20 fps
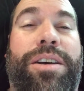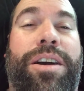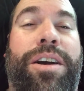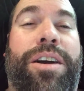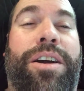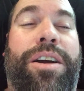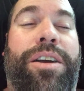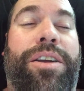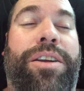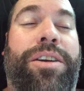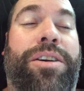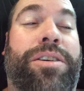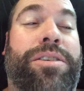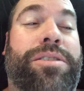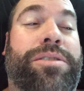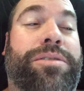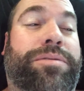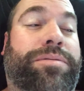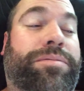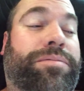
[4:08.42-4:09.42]
All right,
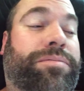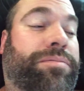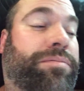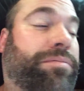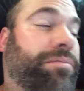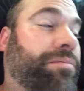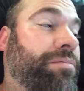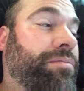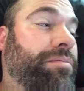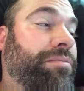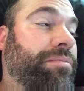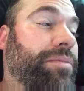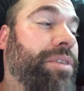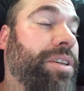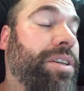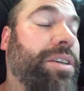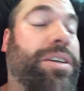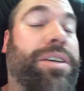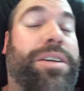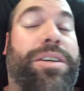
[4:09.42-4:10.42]
y'all.
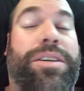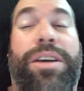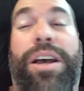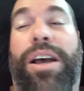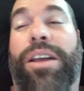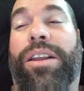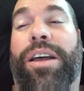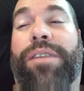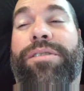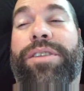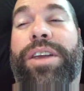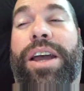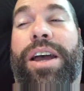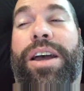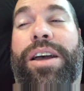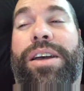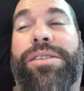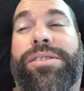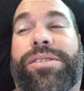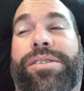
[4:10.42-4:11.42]
I love you
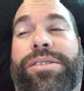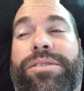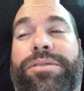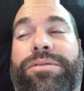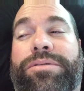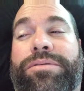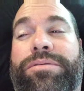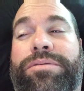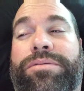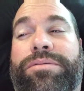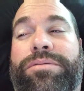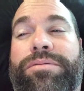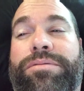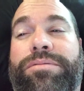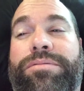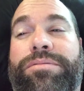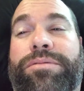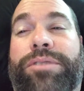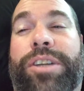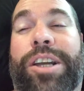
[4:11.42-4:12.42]
guys.
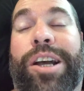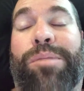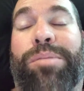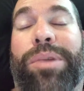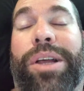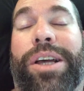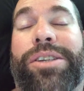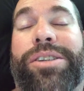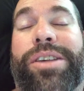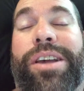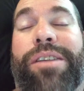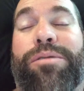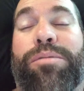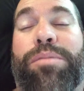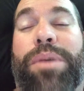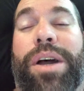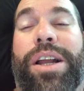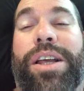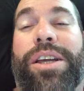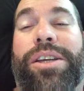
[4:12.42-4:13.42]
God bless
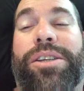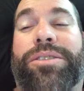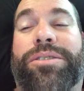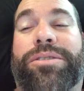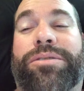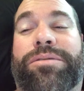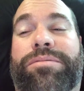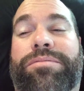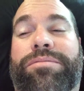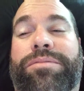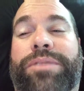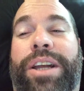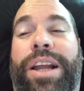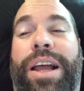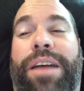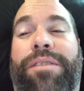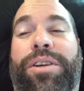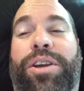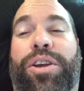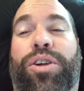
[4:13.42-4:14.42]
everybody. And
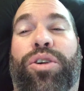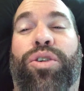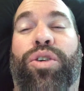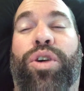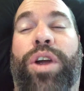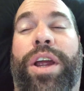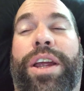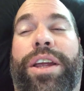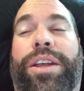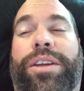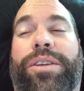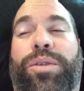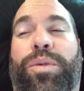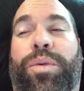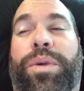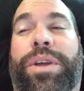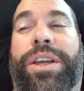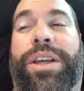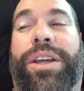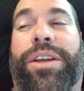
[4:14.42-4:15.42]
have a great
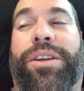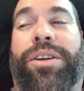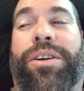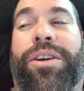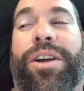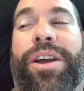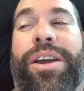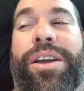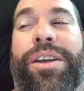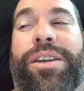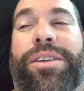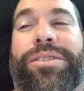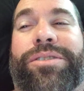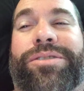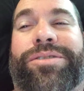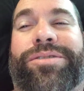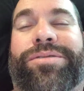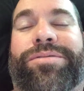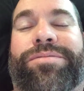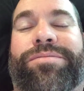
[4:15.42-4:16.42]
Weekend, all right.
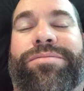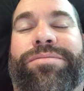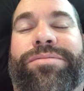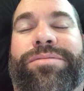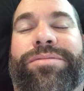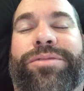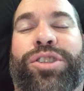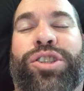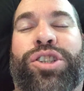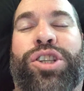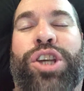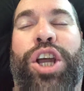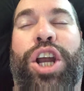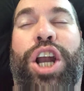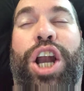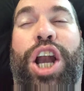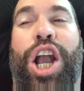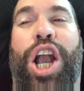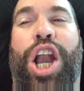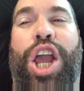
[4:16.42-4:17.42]
That's
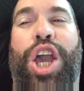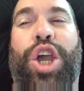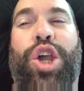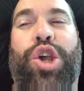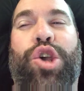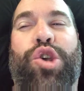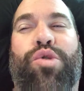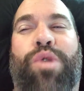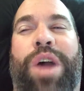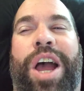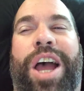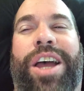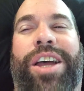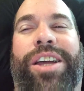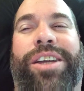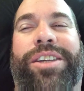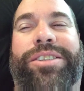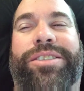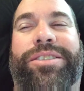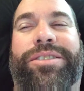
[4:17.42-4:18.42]
Toodaloo,
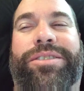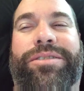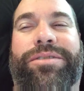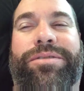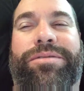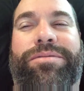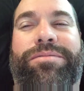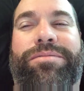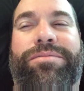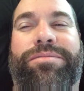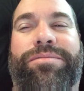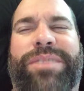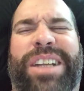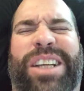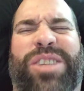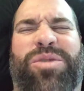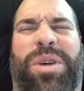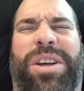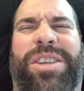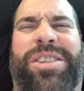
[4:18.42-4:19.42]
huh?
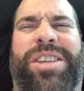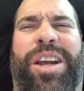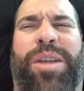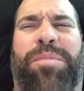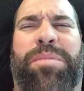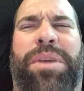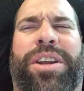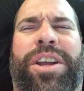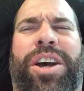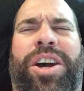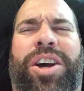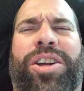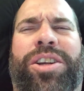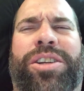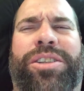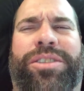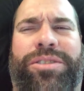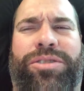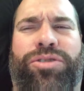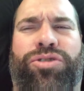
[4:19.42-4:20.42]
that's what I say to my daughter.
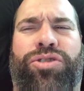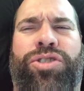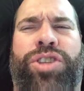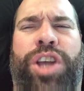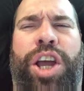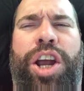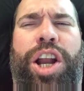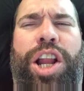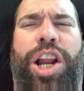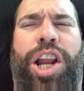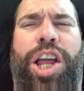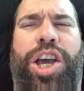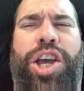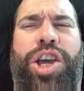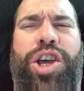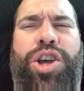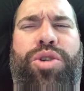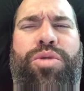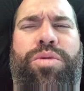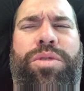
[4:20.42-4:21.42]

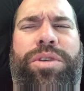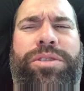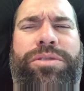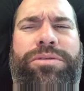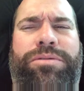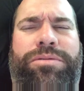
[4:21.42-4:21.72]
Toodaloo.